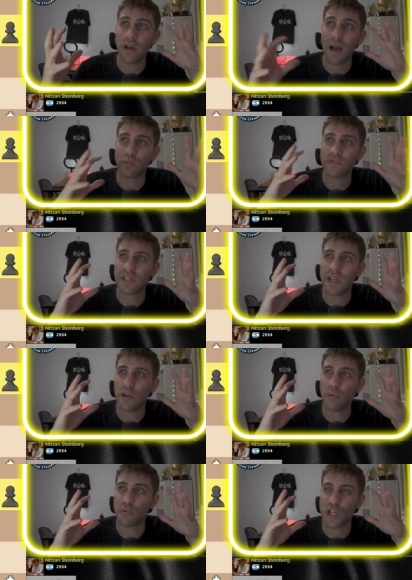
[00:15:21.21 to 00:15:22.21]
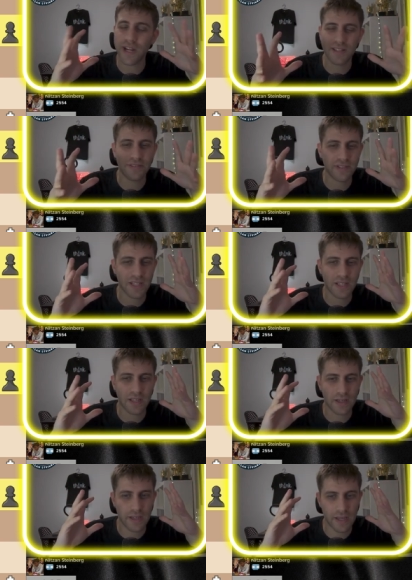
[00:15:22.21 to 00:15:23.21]
how to say
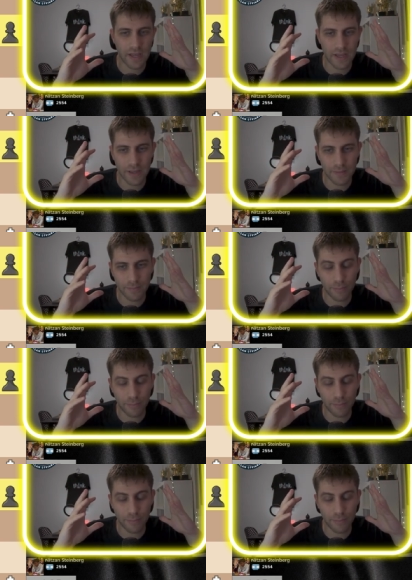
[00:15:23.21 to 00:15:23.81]
objectively um,